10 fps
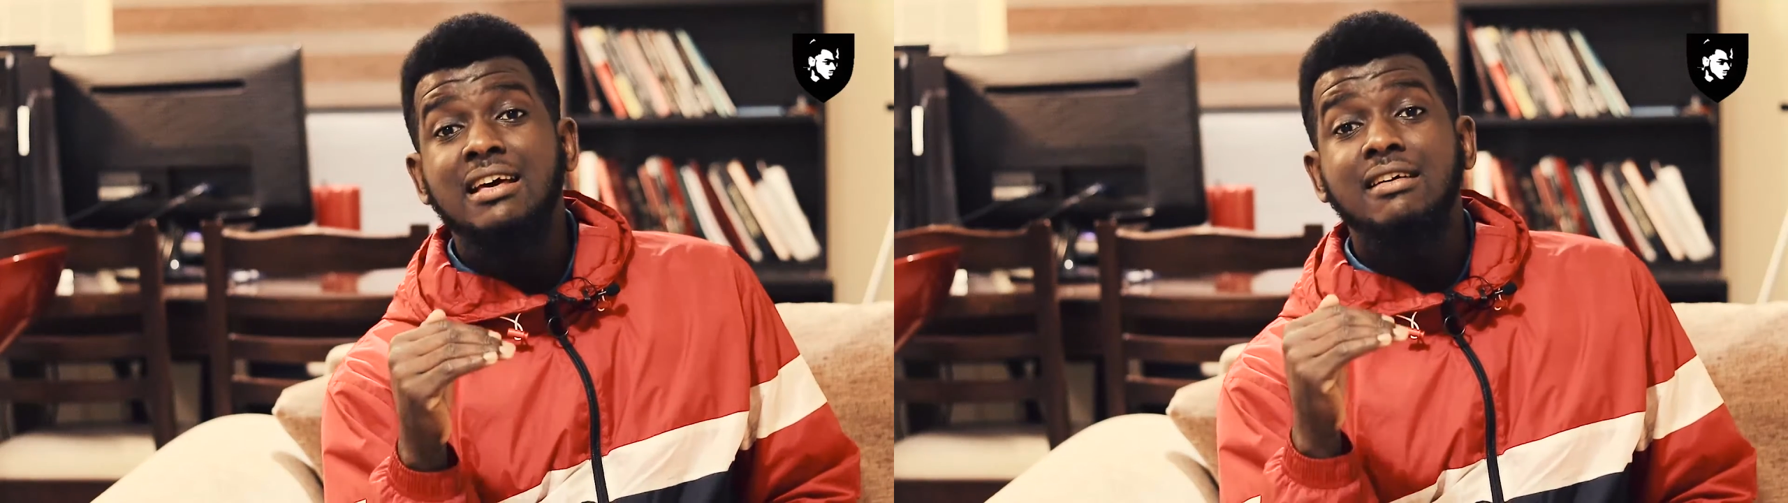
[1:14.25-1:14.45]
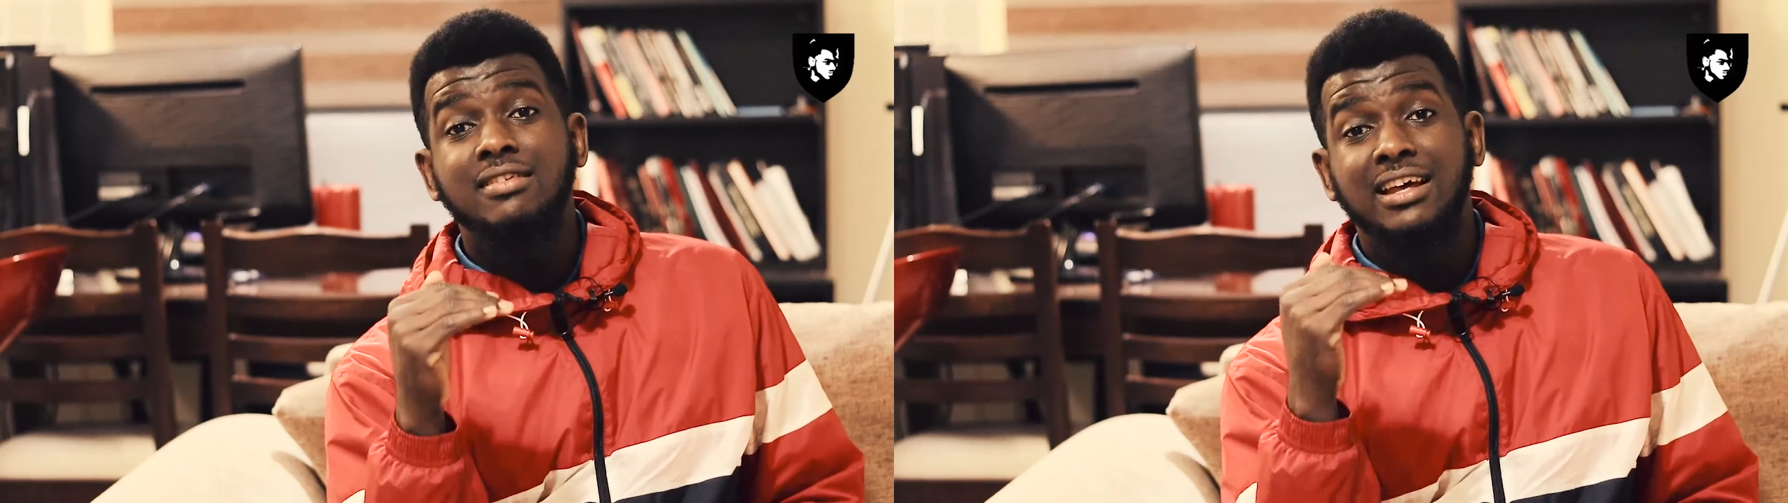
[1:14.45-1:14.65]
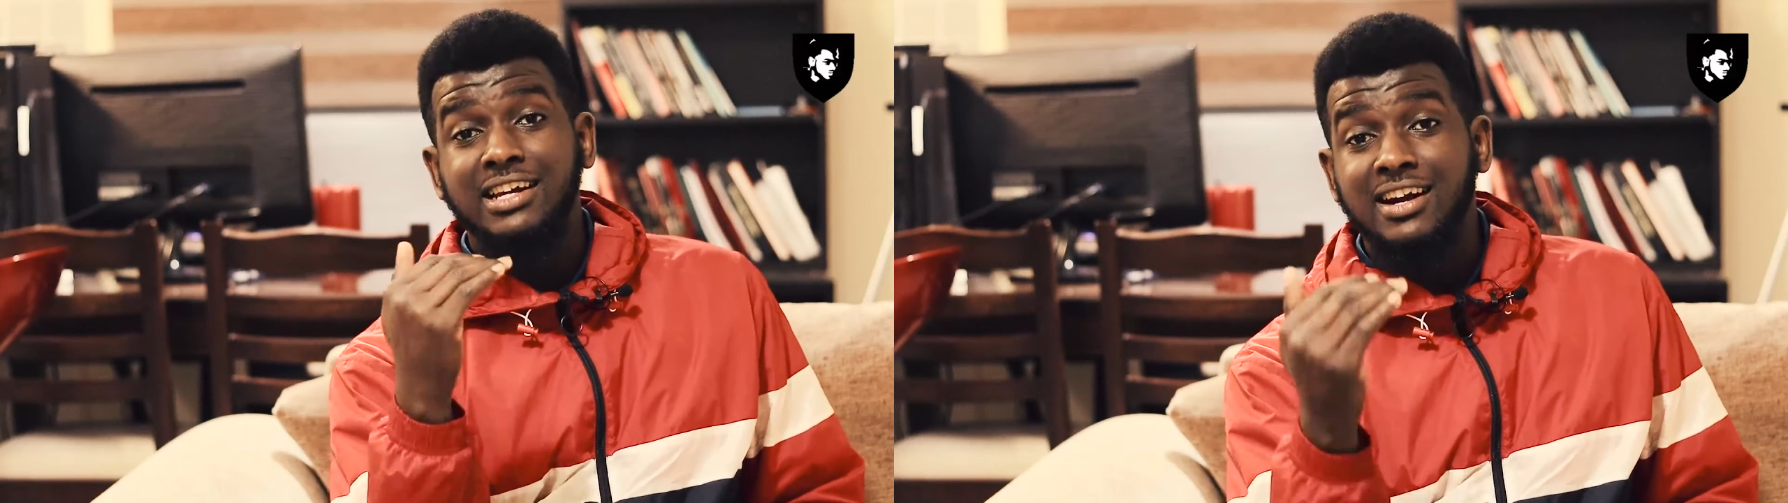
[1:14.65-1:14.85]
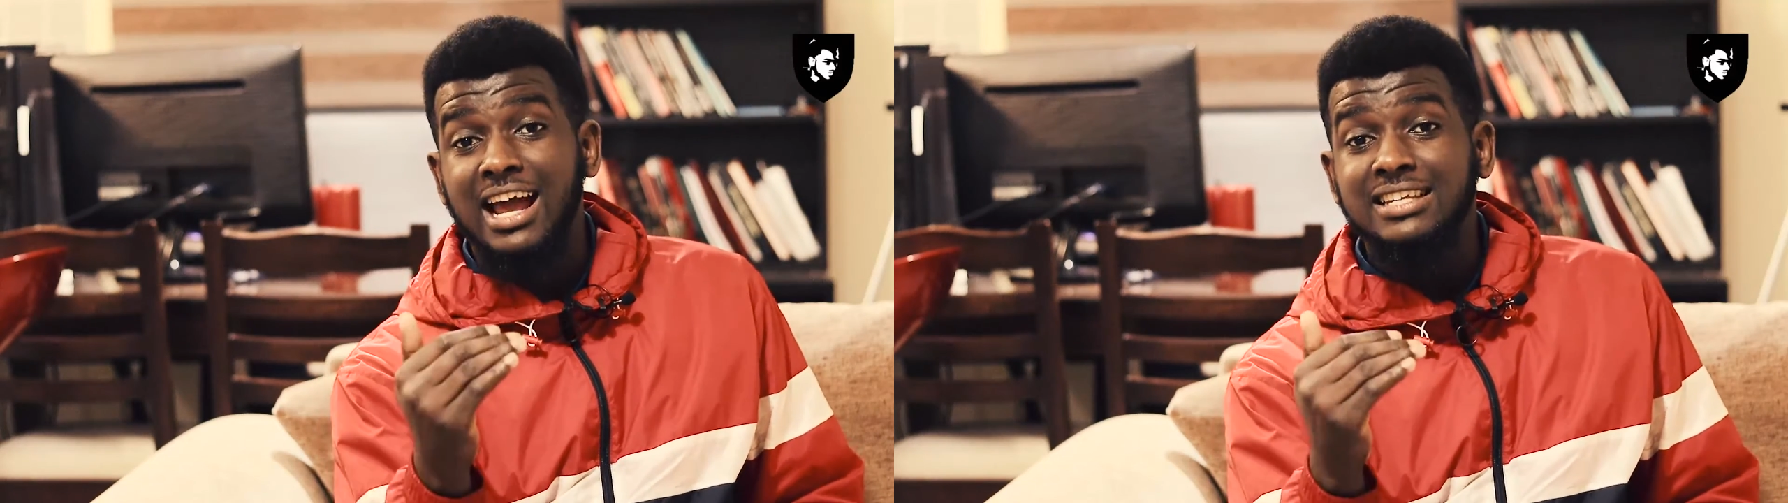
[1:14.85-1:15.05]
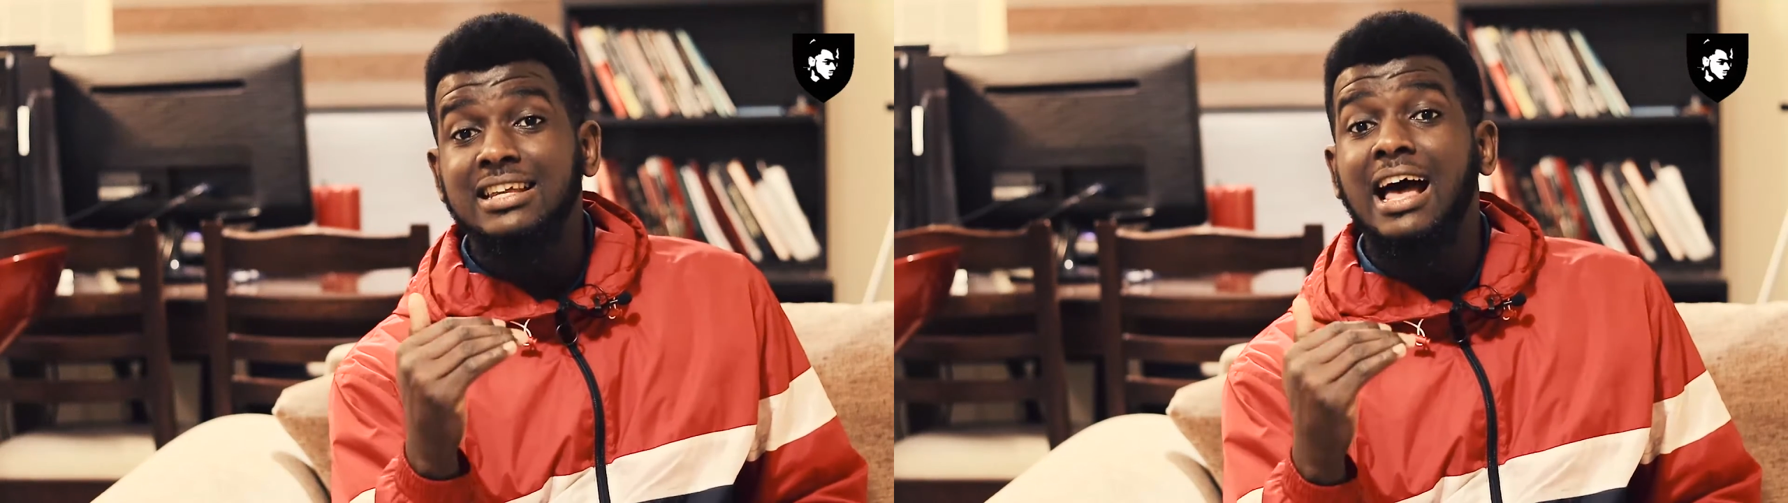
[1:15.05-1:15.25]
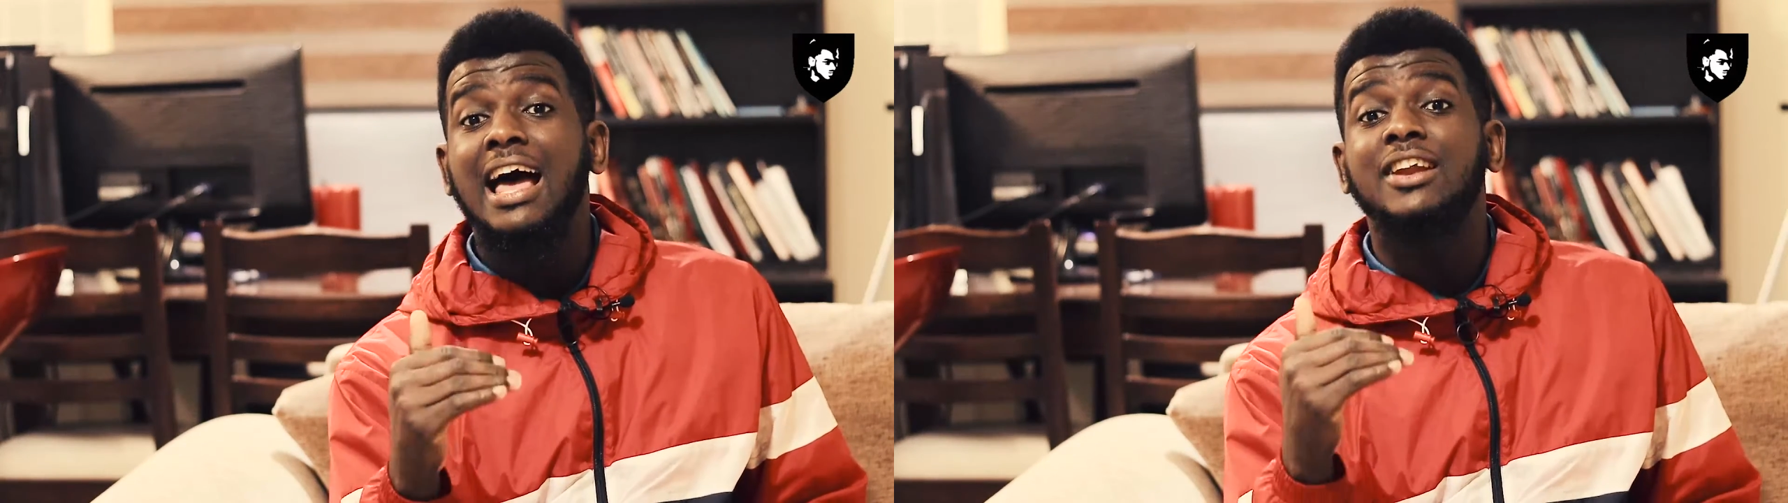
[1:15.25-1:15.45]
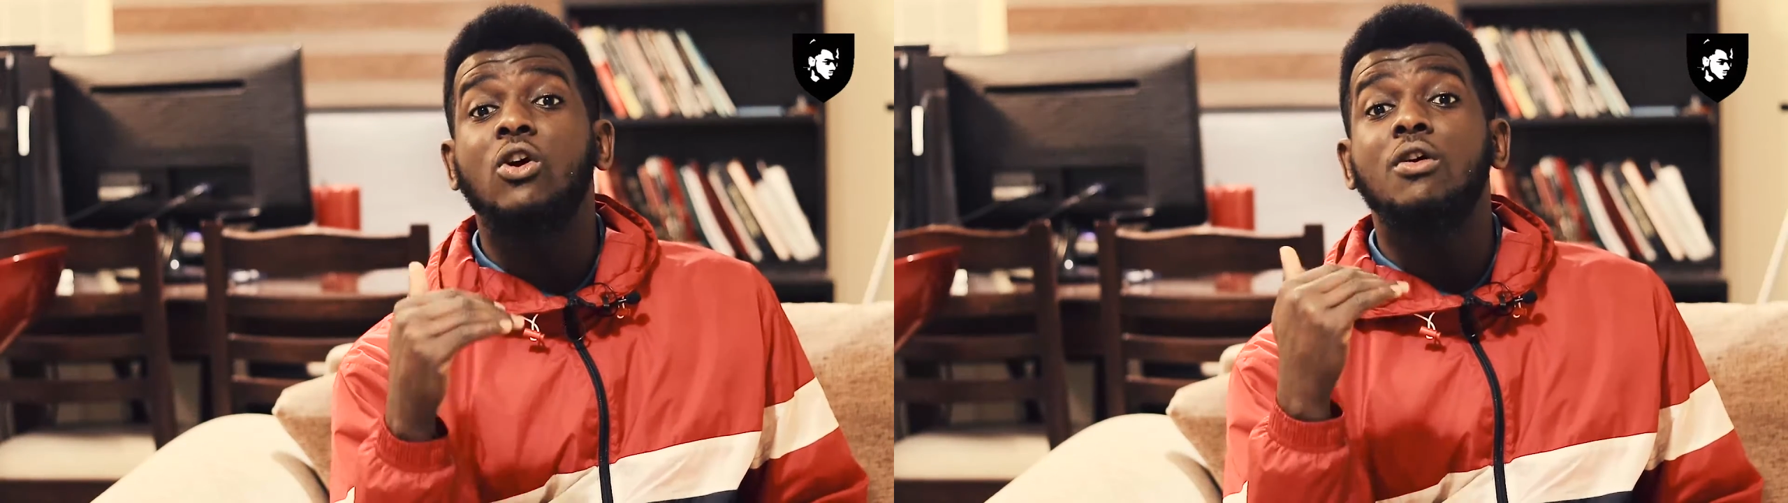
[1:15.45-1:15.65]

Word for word: that Christ had